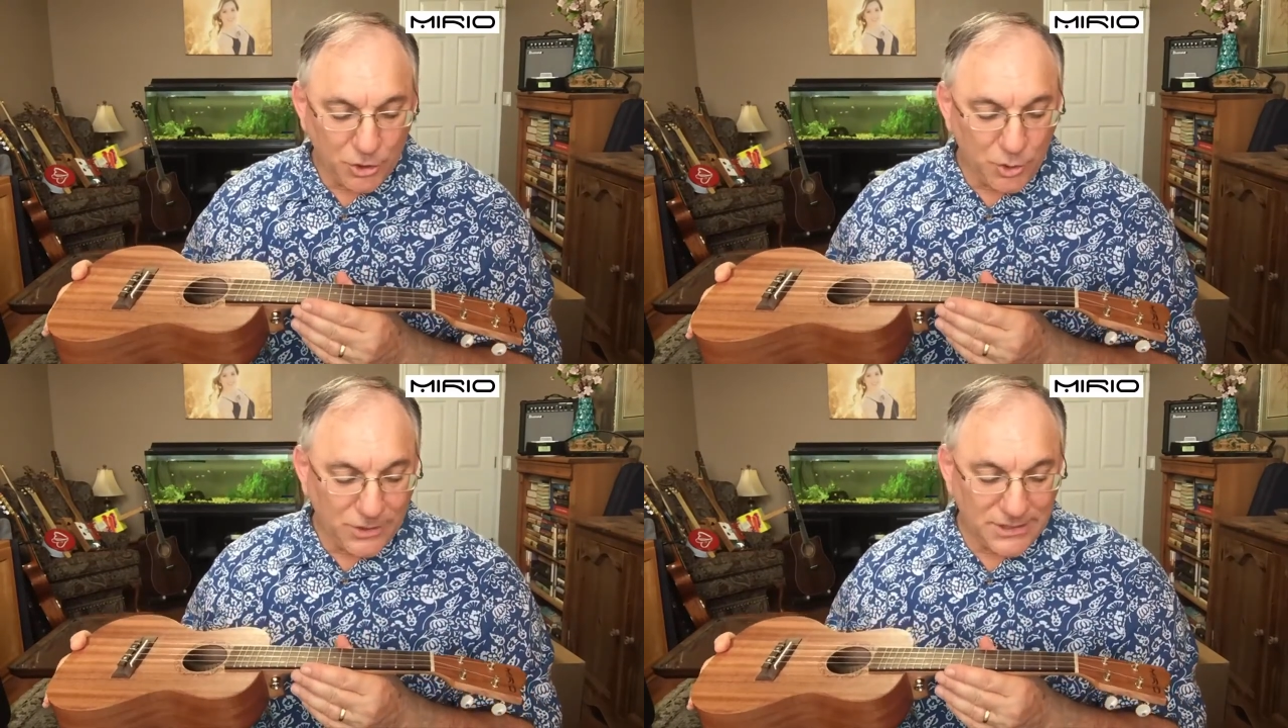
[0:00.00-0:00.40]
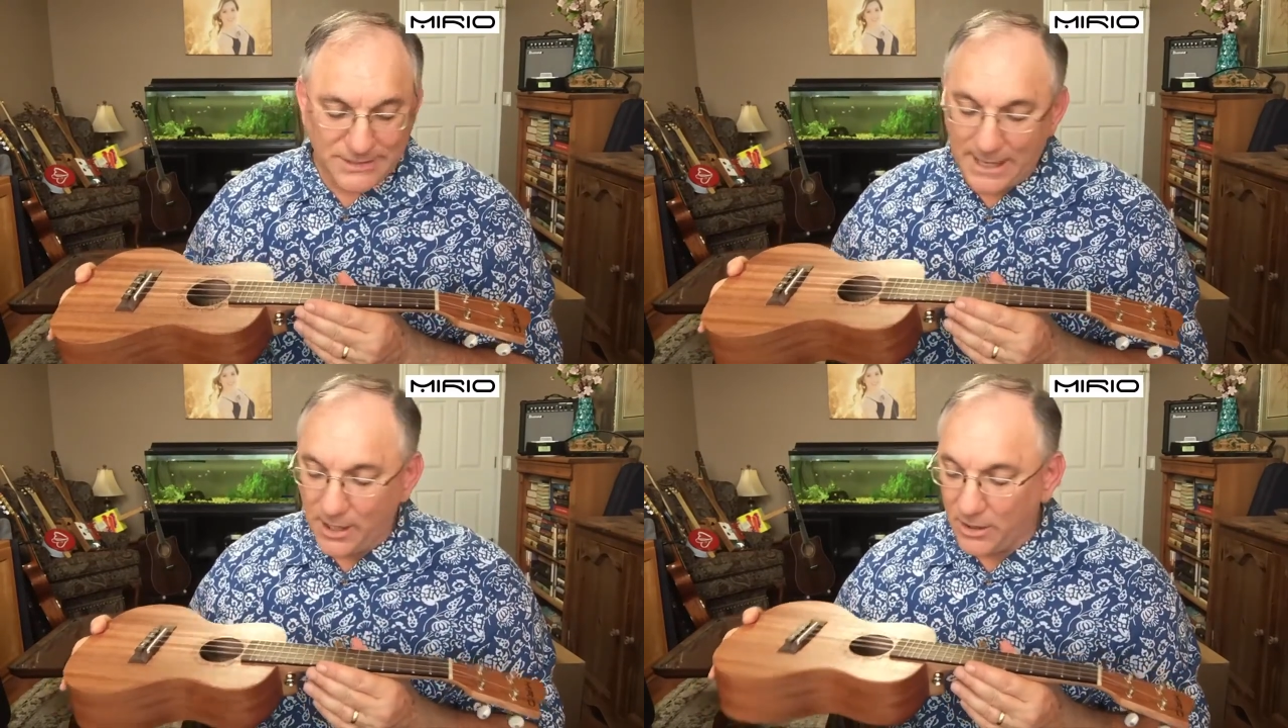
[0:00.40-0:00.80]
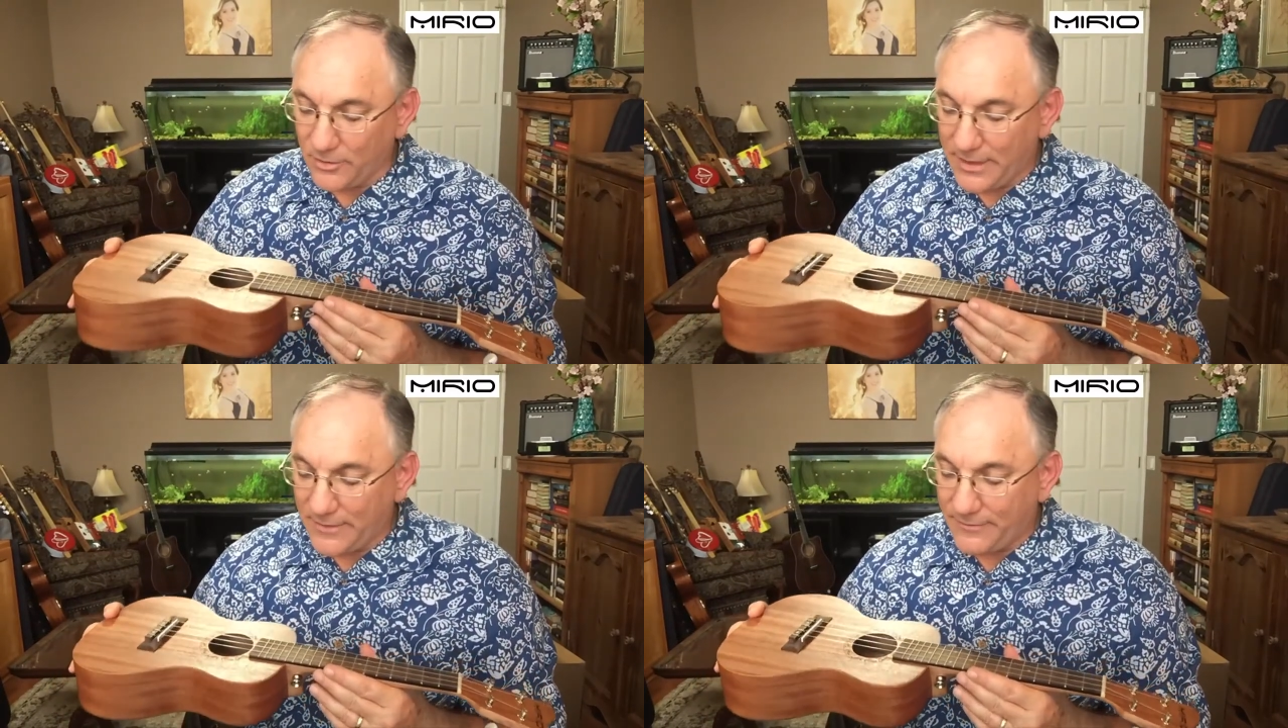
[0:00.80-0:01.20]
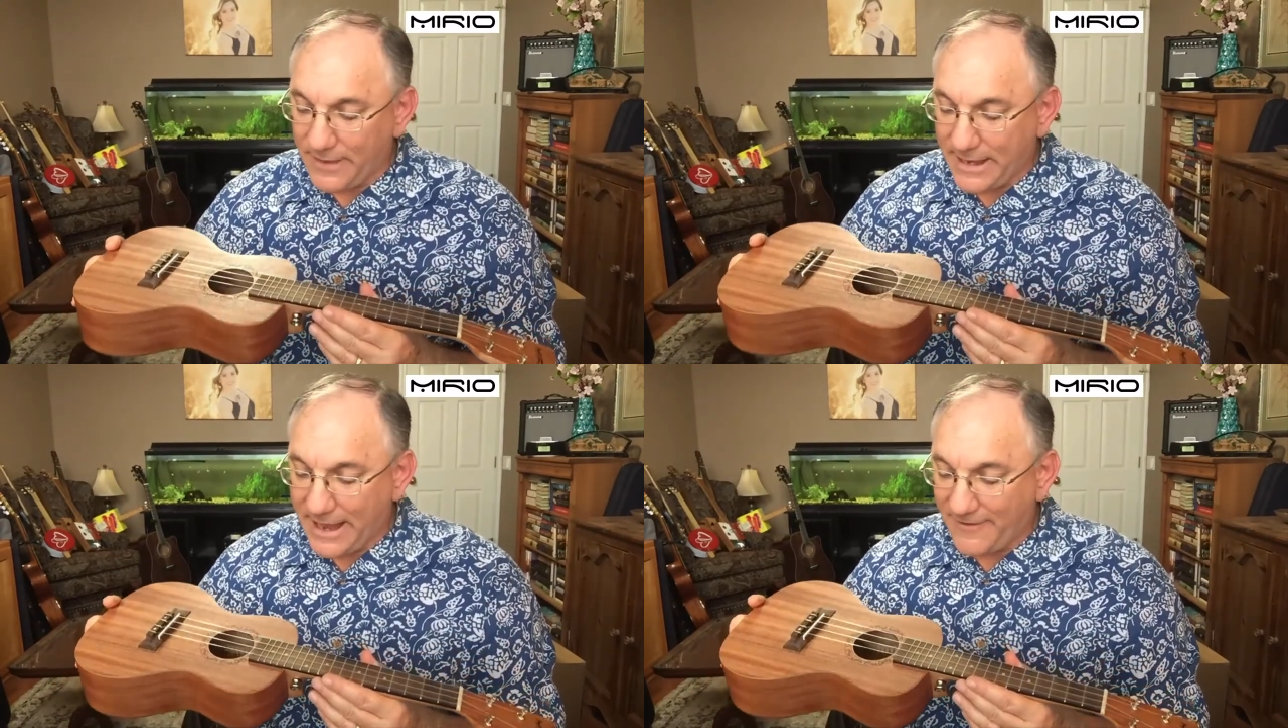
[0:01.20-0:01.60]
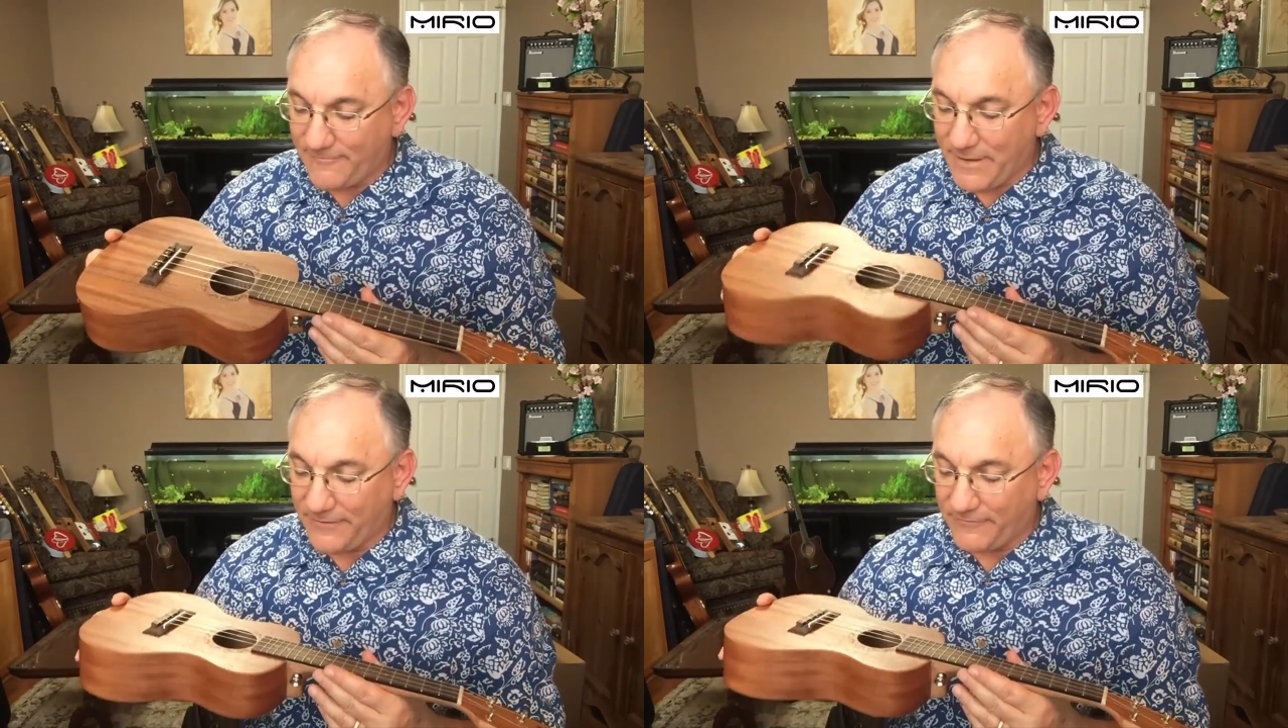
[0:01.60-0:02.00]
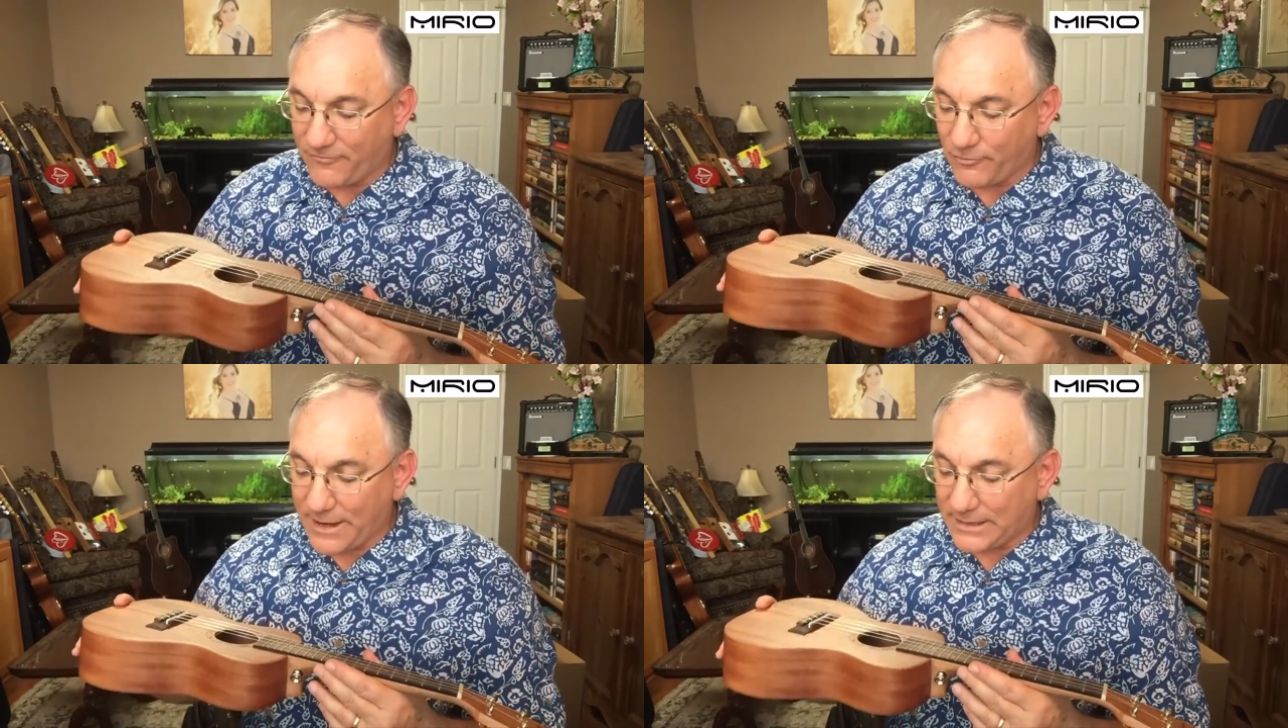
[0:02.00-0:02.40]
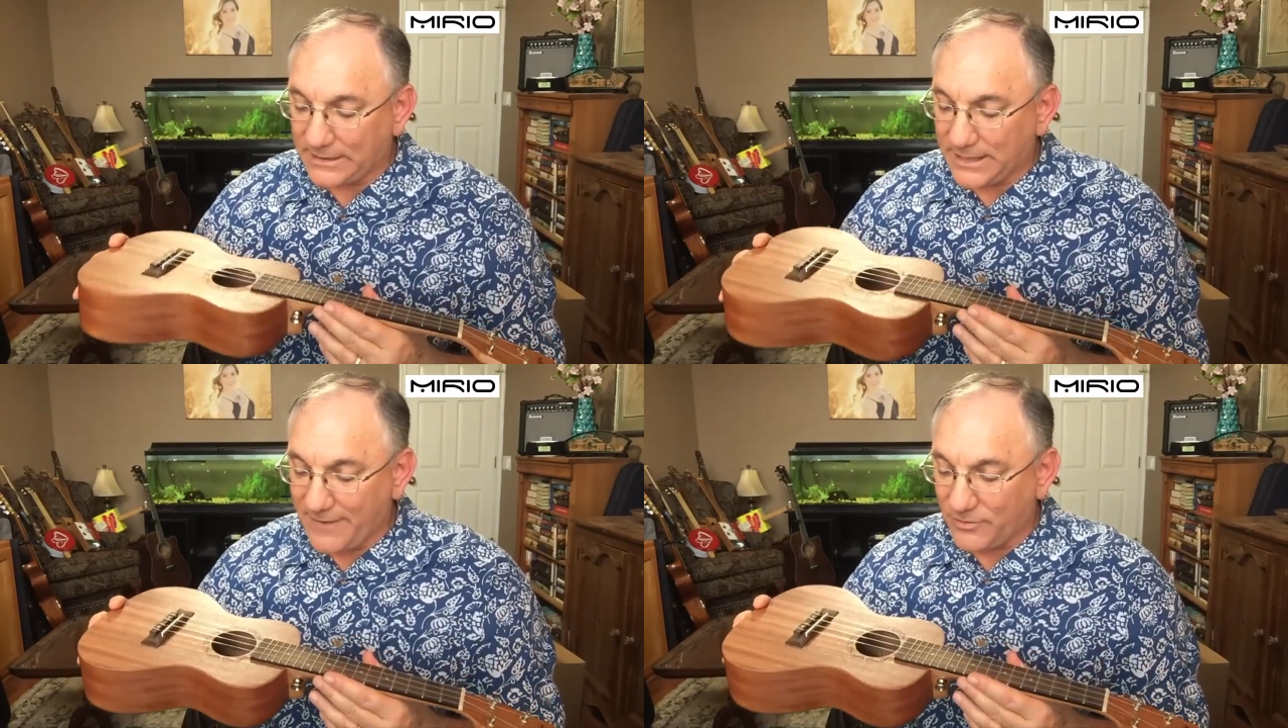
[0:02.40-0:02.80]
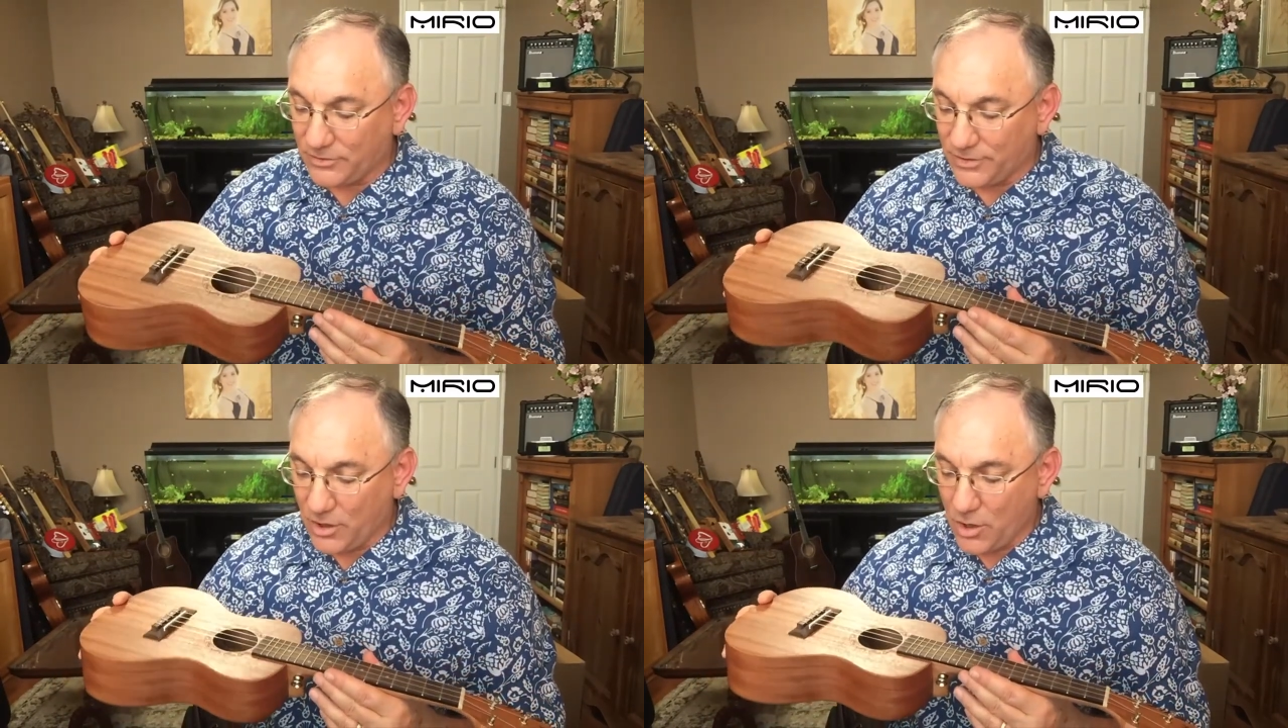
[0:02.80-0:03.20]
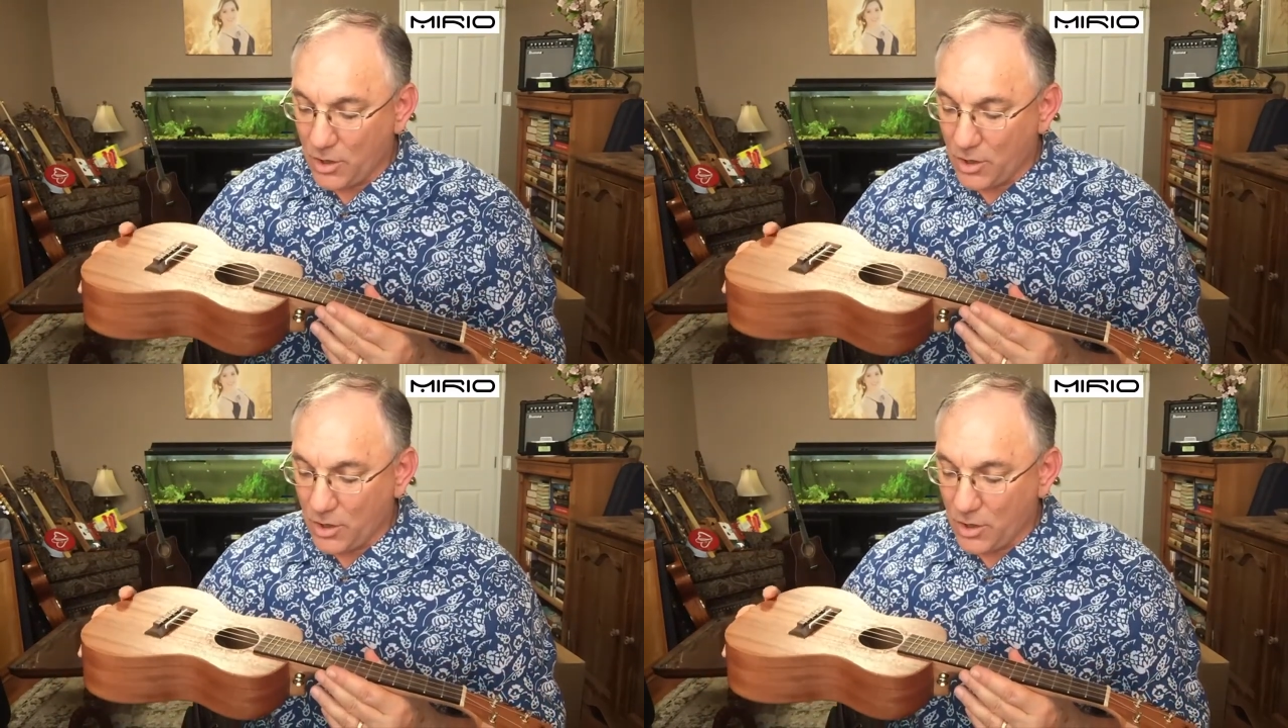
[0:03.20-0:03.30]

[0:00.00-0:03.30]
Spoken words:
you can tell that they have been fret leveled,